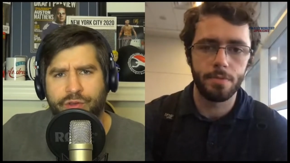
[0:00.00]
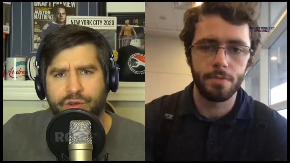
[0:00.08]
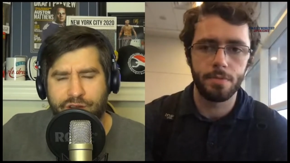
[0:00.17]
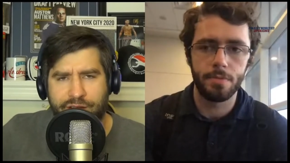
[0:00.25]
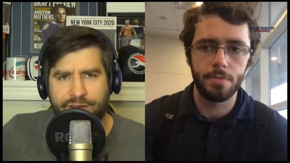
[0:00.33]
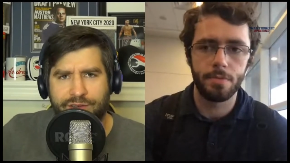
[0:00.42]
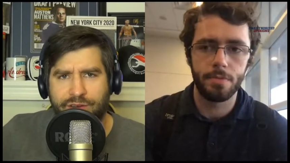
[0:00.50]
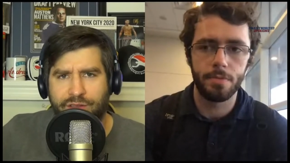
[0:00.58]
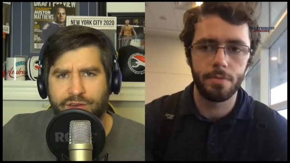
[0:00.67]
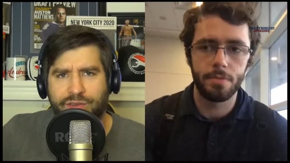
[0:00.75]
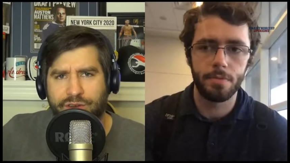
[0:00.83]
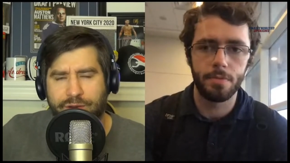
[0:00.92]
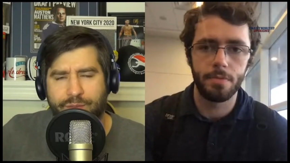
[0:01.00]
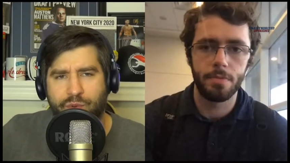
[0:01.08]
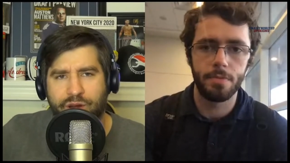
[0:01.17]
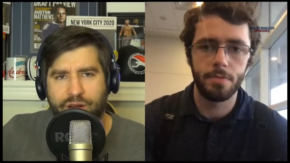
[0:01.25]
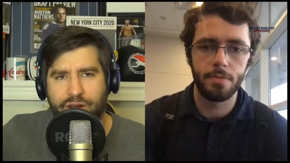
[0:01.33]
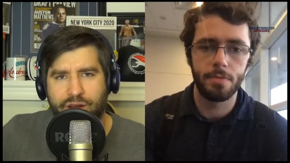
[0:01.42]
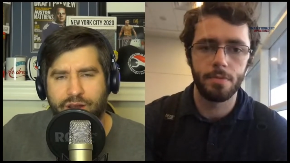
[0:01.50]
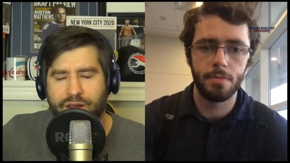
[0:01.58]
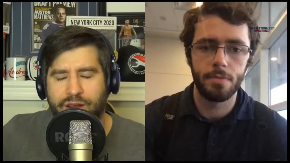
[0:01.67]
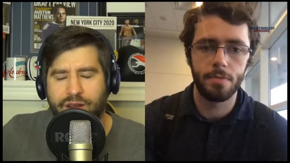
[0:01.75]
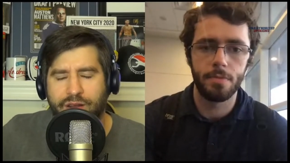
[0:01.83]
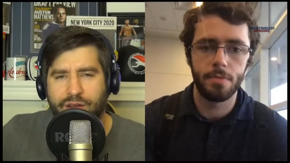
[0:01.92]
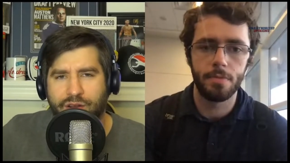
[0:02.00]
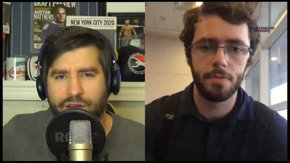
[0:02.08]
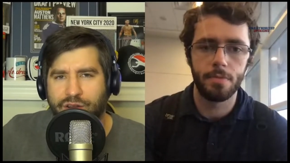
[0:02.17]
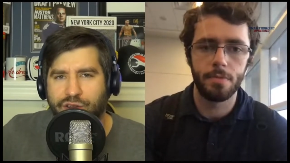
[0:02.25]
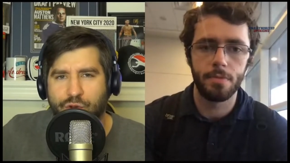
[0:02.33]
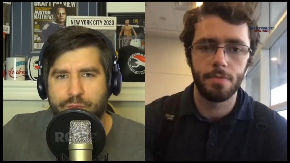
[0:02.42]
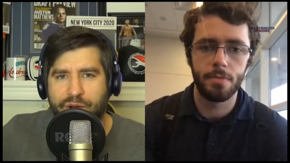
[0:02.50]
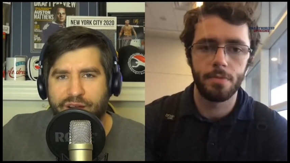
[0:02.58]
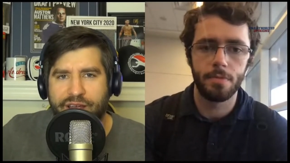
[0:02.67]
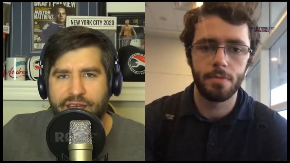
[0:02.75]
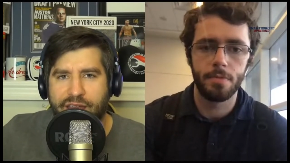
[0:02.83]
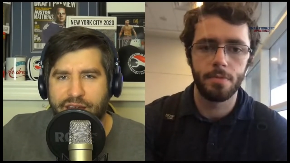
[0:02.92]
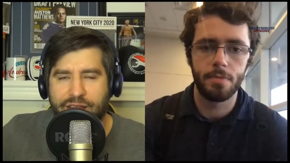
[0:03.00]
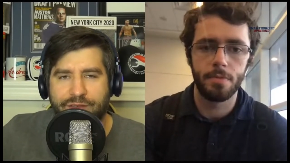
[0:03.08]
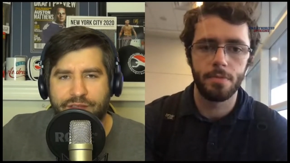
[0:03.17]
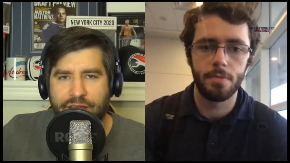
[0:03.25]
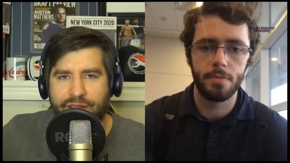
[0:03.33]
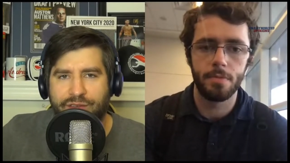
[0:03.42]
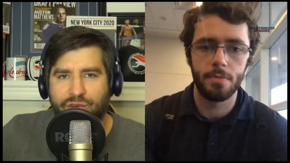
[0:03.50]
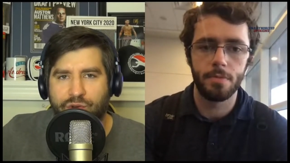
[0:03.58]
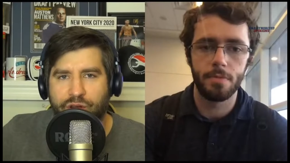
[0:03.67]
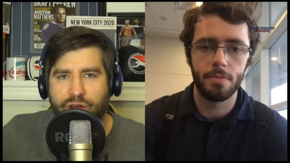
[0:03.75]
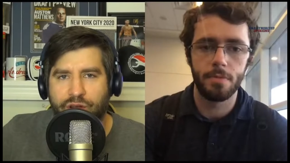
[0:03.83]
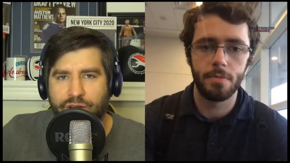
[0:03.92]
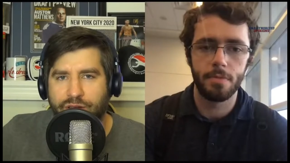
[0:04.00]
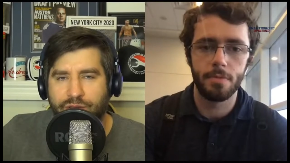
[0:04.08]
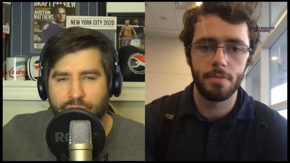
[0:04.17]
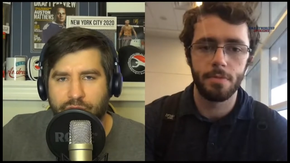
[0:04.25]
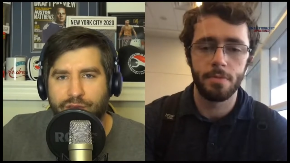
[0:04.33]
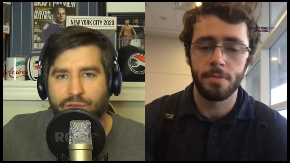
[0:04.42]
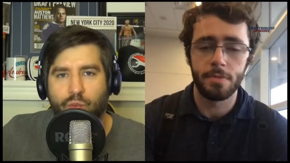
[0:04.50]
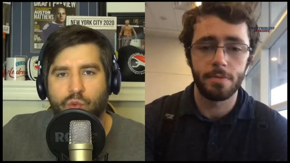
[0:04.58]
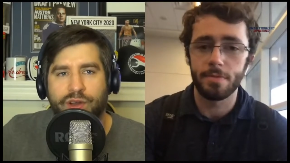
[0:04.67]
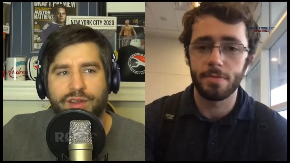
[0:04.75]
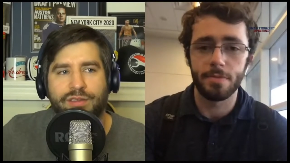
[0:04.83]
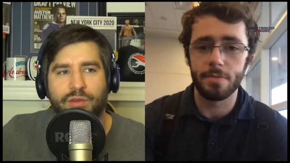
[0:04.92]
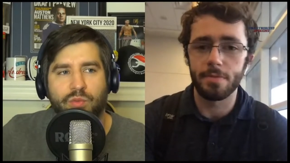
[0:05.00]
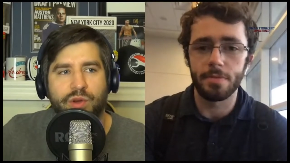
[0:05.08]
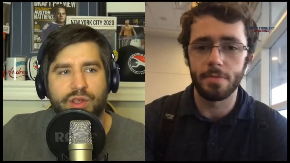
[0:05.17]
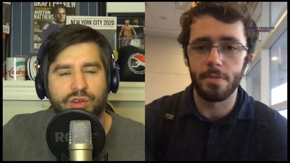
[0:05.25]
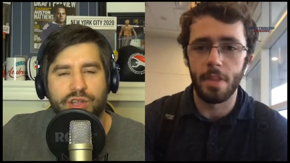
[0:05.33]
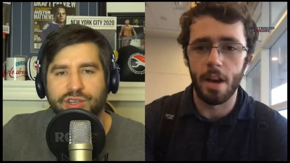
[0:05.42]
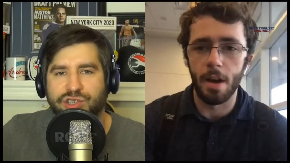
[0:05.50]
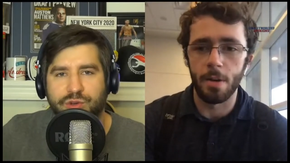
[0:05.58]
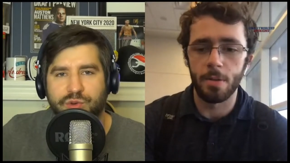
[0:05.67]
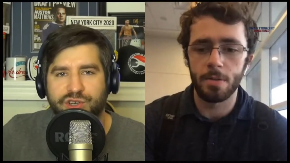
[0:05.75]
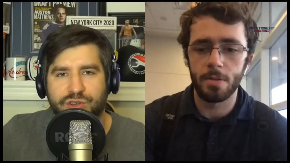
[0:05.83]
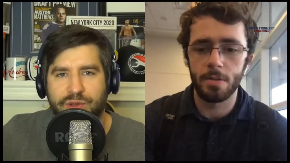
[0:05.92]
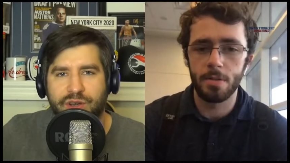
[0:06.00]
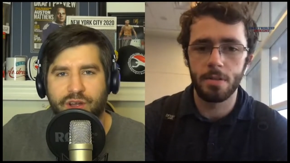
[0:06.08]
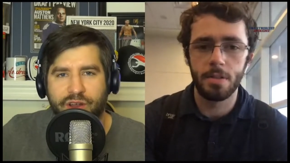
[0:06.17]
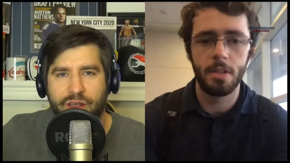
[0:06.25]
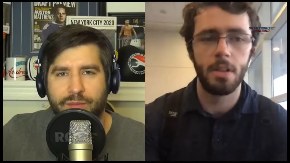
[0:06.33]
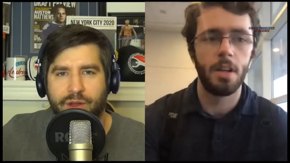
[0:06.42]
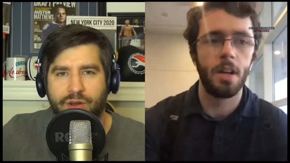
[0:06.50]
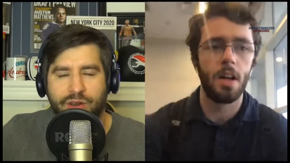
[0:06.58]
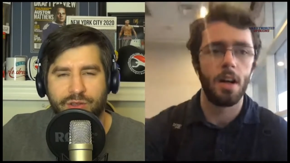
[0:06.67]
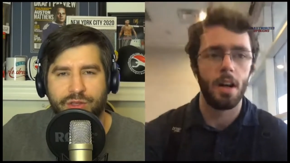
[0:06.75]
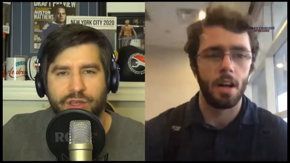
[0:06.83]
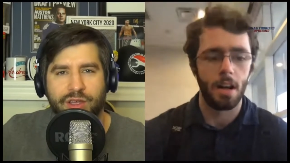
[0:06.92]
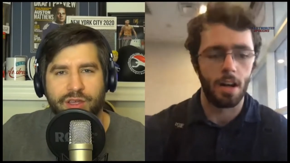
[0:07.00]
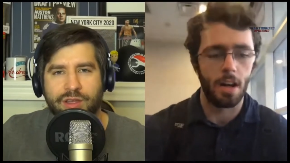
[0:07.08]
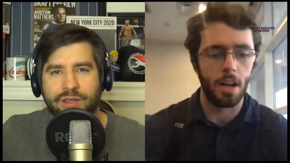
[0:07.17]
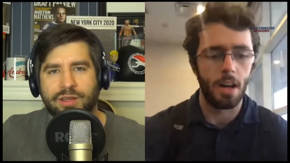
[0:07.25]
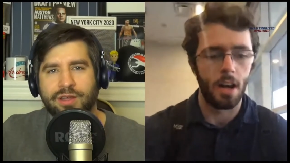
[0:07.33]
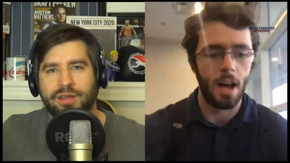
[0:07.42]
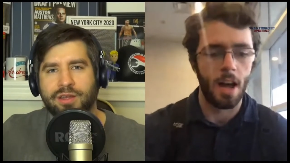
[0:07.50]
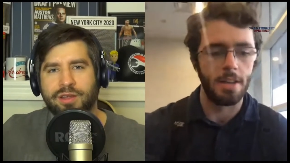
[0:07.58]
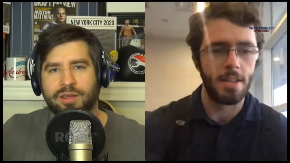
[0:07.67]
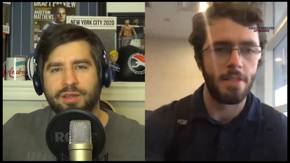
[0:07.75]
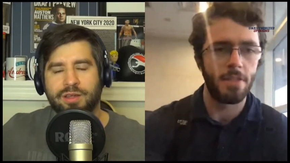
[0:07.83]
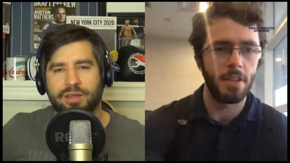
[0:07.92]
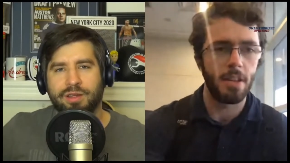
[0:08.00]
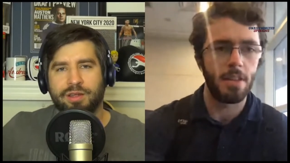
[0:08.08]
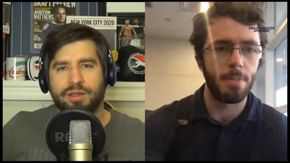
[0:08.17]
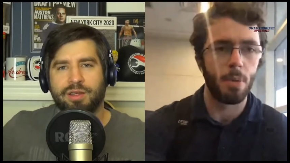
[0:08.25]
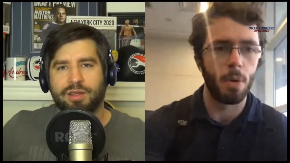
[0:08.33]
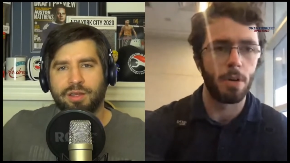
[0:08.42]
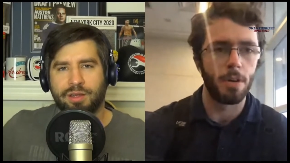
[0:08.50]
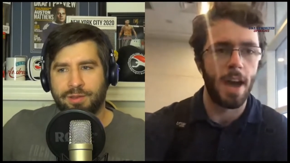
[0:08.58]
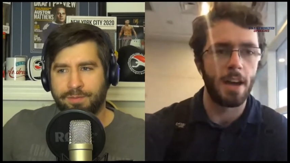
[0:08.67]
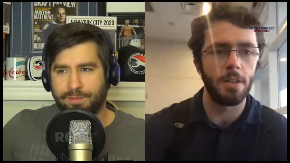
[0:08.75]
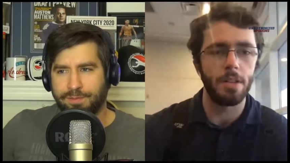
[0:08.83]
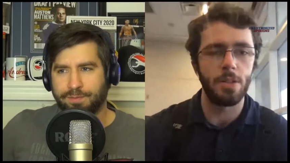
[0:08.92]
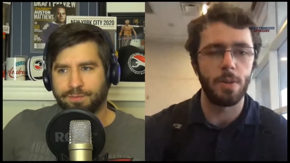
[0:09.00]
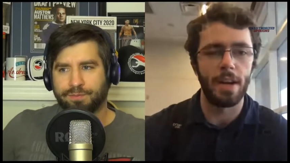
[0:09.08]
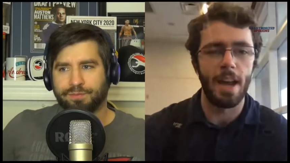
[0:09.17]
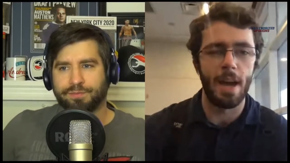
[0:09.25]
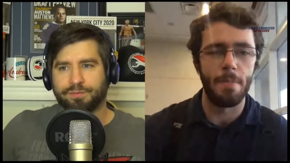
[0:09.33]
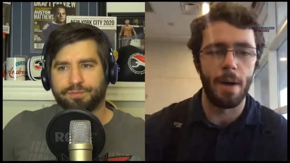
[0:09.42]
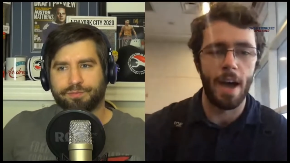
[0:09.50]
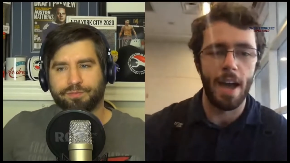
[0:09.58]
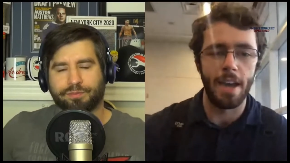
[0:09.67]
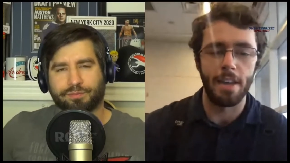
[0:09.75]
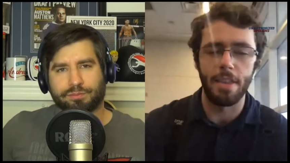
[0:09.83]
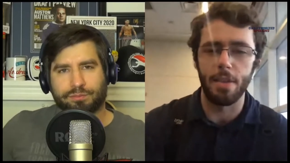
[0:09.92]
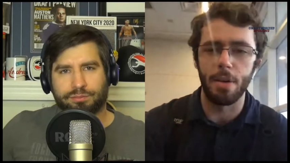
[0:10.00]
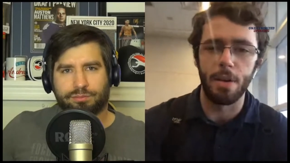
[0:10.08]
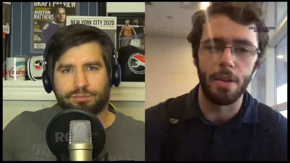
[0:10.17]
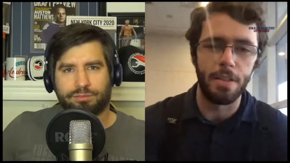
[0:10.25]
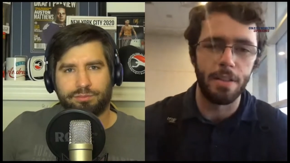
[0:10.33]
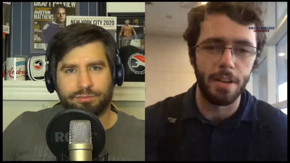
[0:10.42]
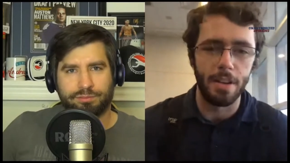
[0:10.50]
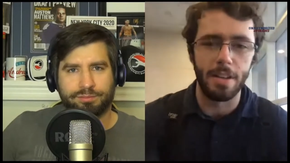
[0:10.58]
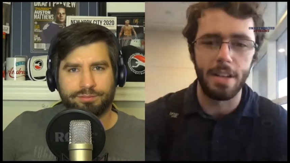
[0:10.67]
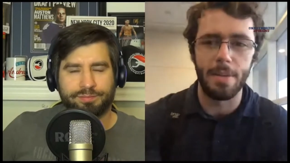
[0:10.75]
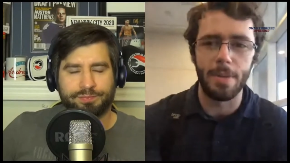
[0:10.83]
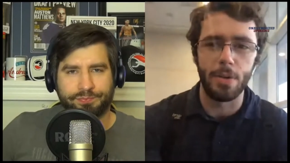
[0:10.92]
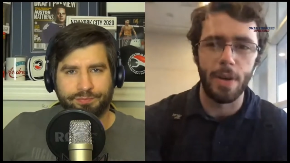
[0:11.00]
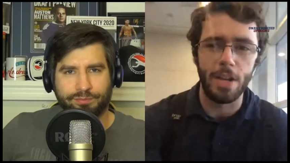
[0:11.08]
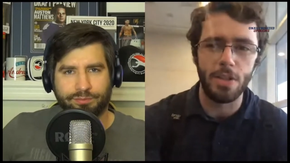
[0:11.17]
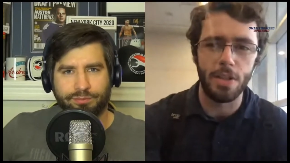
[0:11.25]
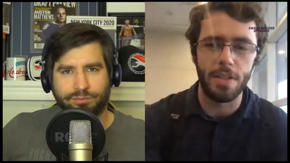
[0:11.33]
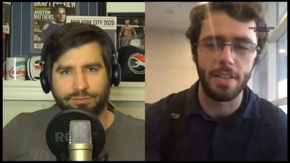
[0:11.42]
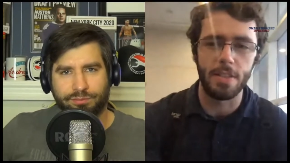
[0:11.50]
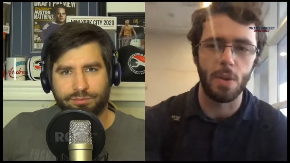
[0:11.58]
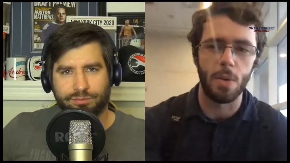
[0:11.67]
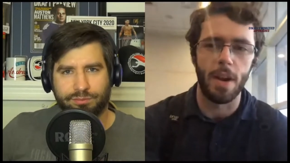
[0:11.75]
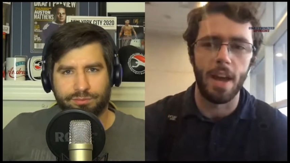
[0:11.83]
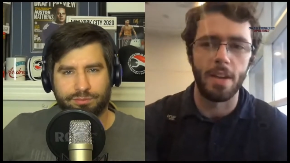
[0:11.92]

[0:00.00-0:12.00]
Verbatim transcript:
Speaker 1: they're tested, they're separated. Uh, do you buy any of that that's going on? Is is what is the real issue we no. should
Speaker 2: be talking about, do you think? Uh, definitely the border. Not only do I not buy the the immigration thing